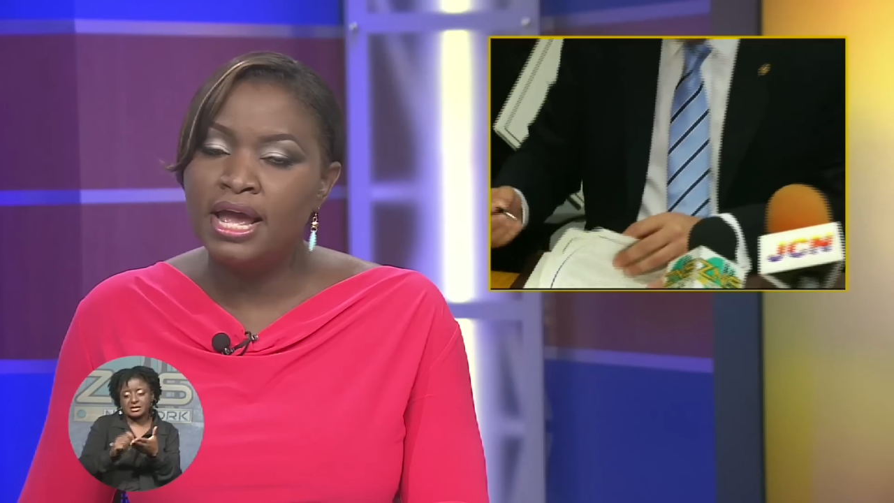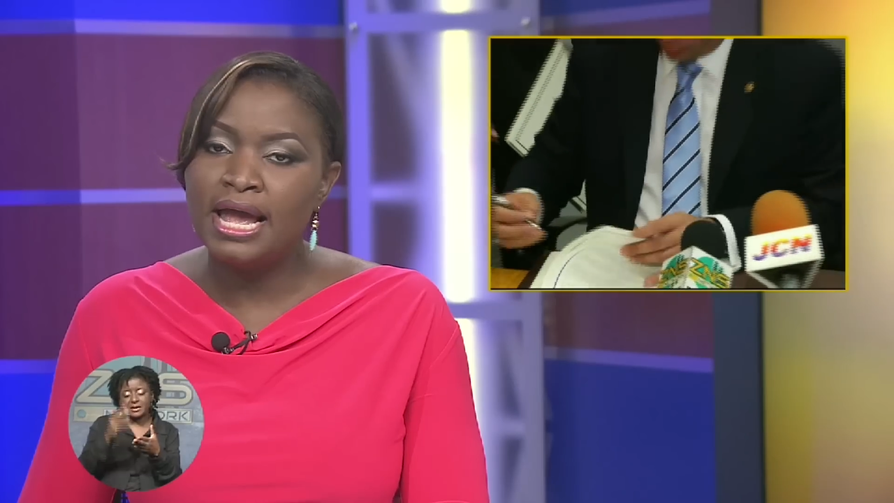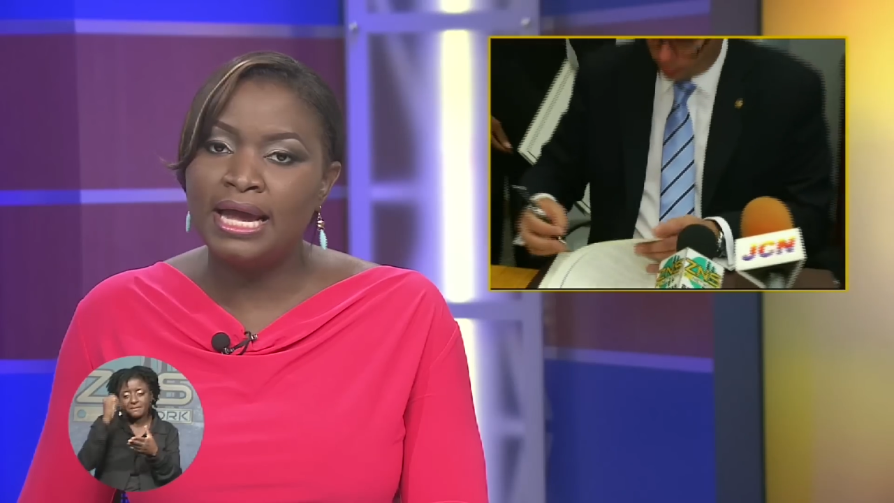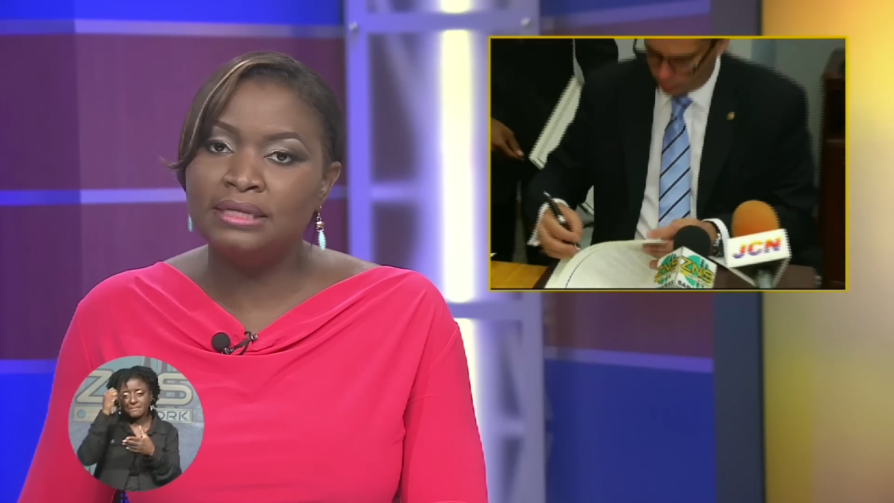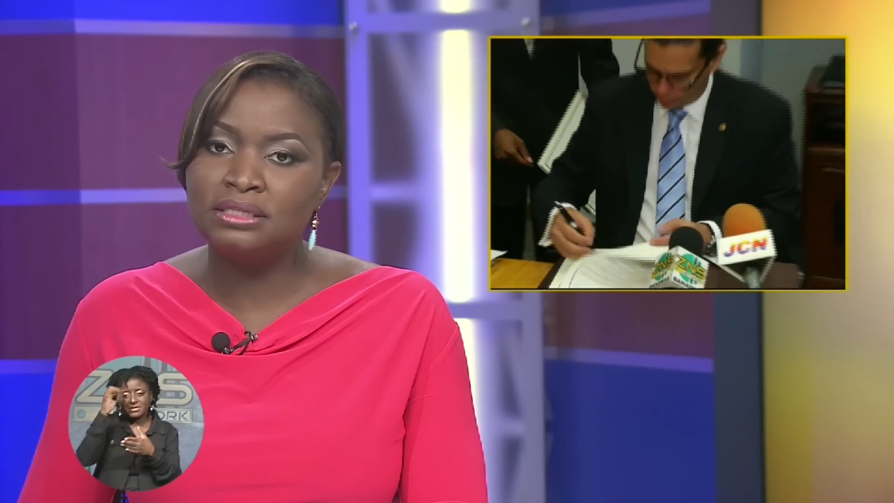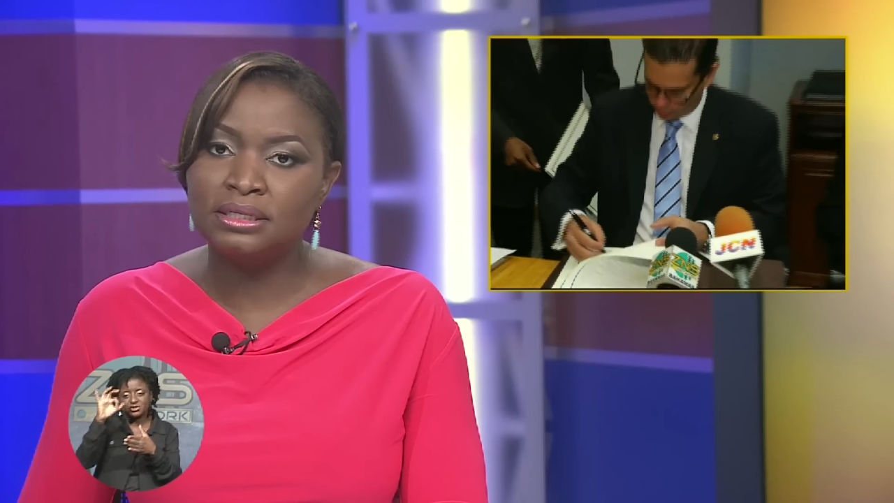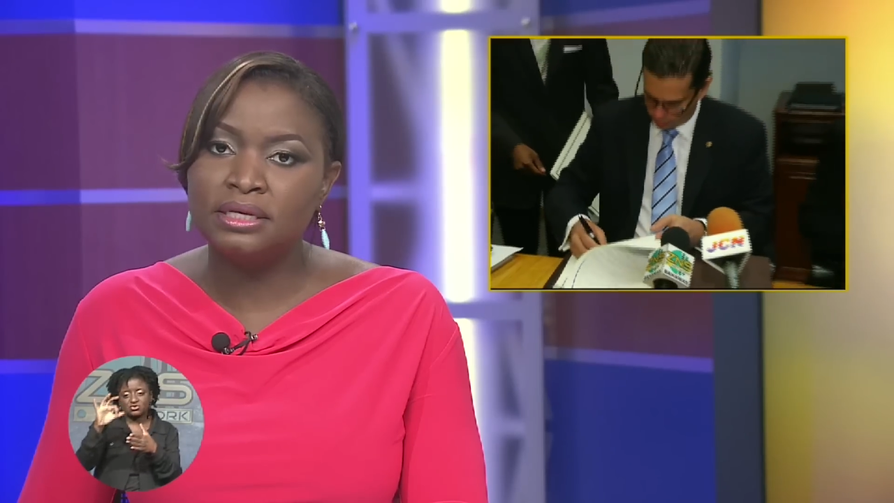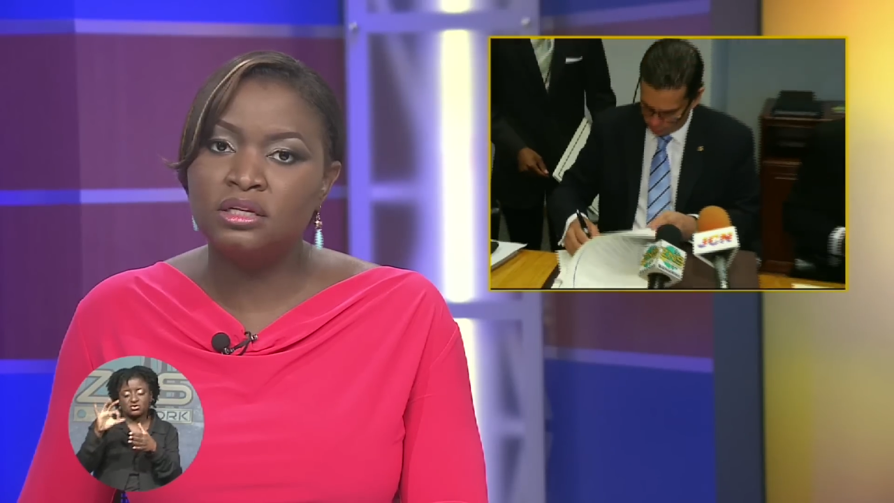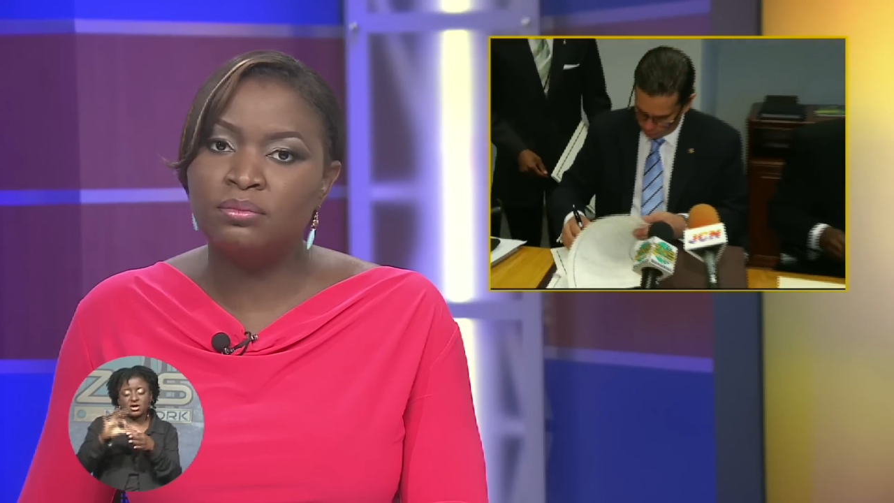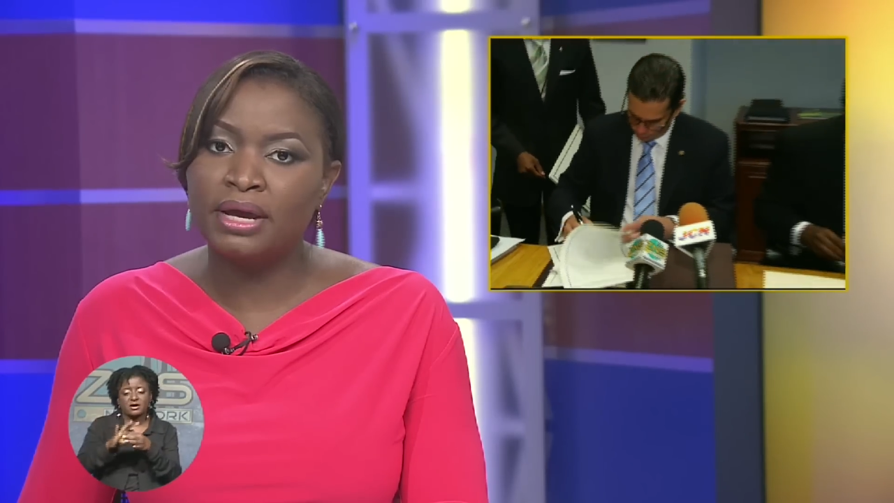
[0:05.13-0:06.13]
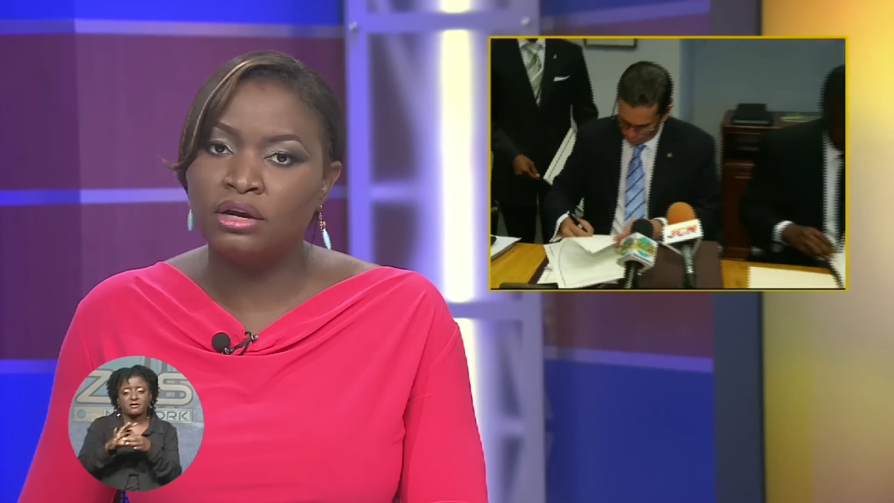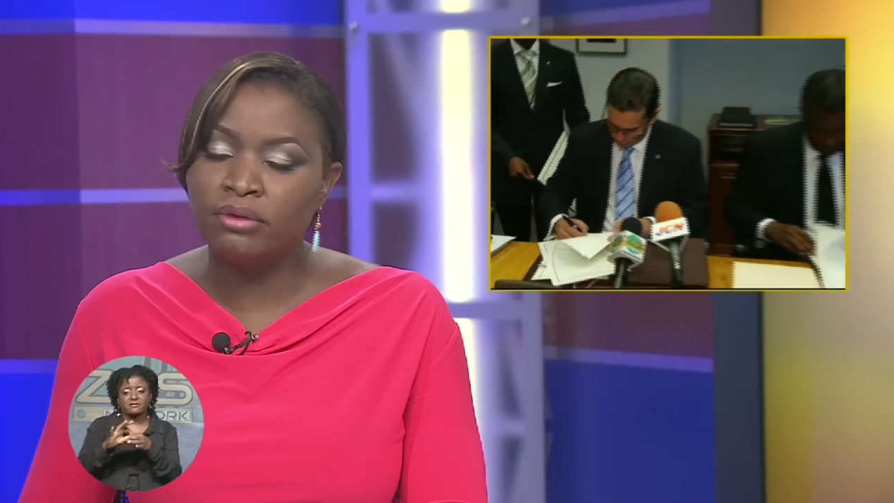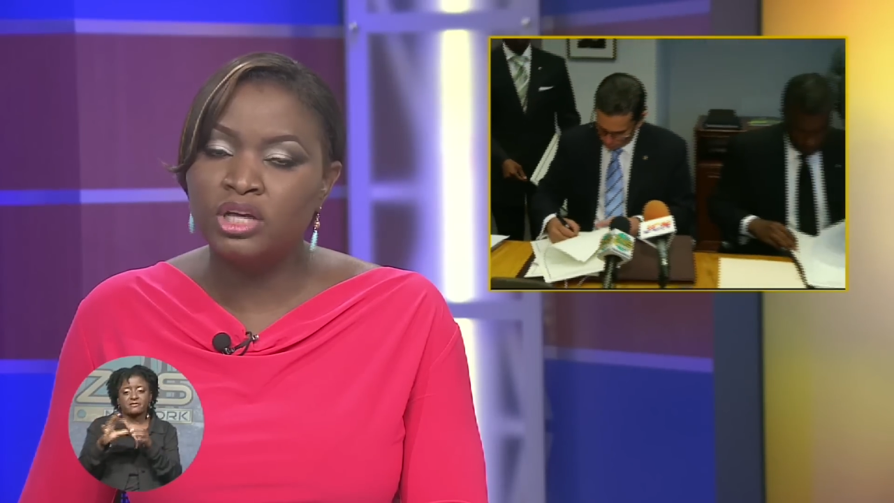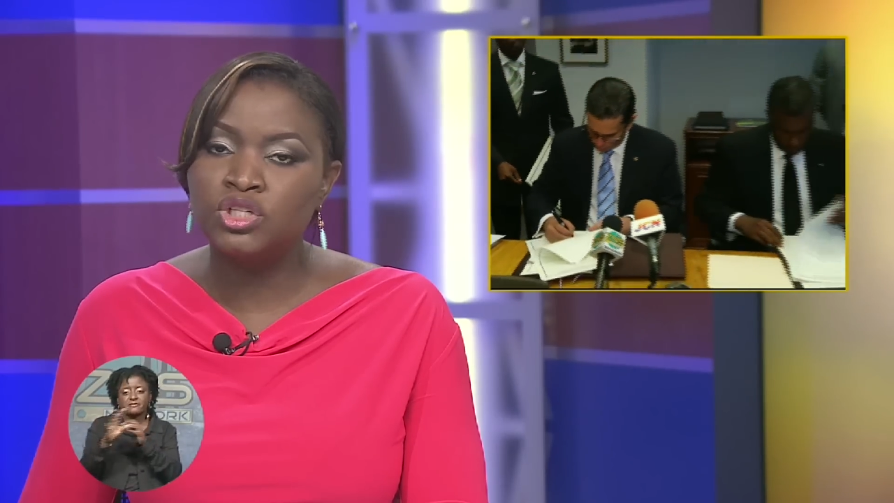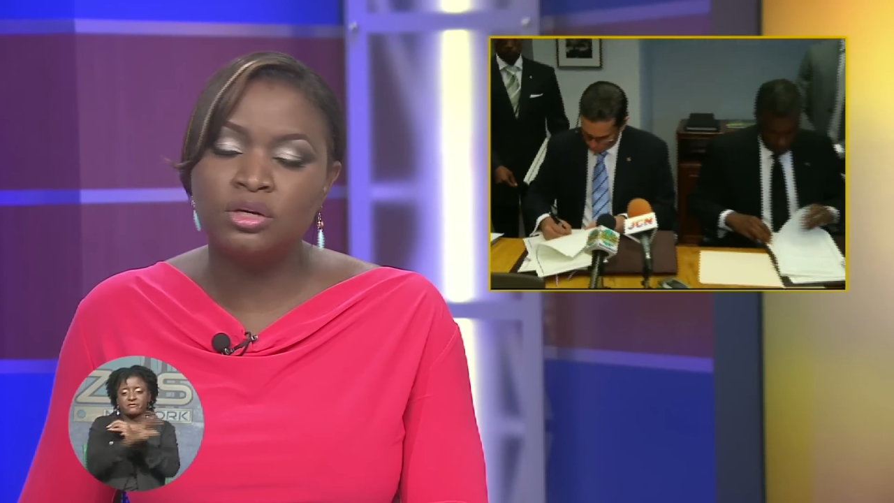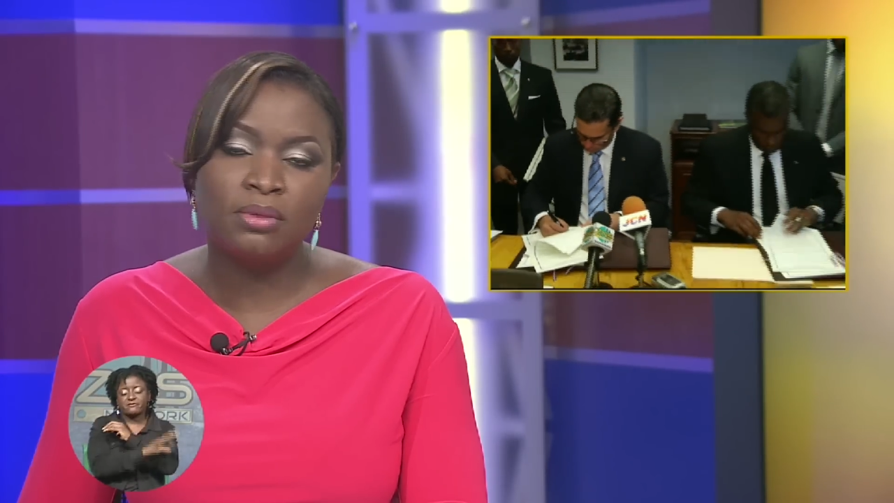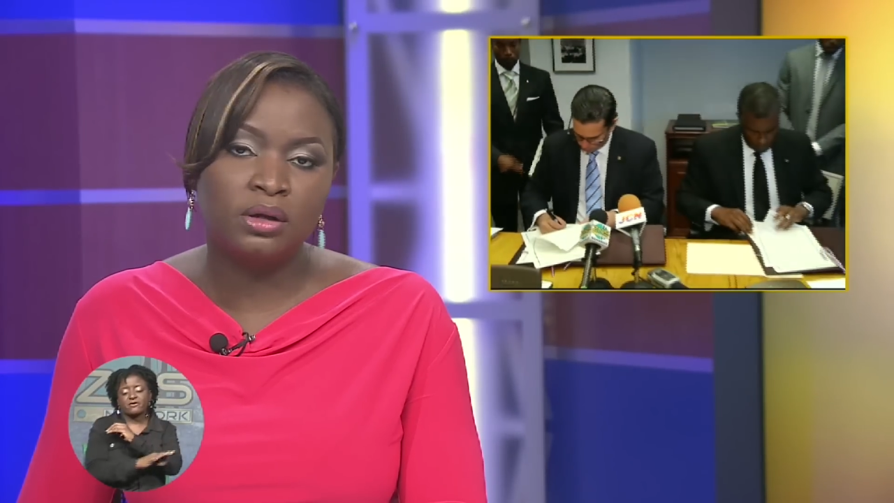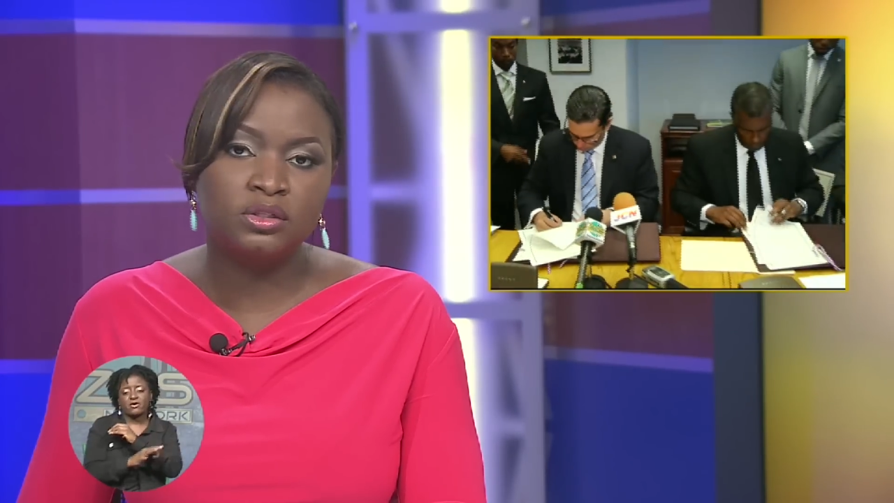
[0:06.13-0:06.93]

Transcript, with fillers: and illegal migration among